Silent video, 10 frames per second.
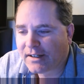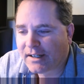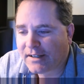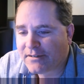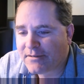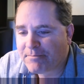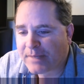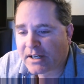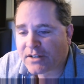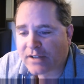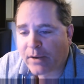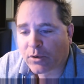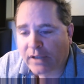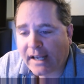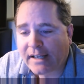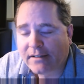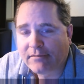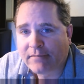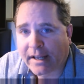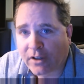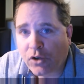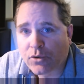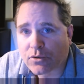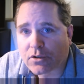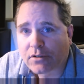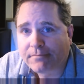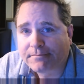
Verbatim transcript: uh, because they were late, they lose.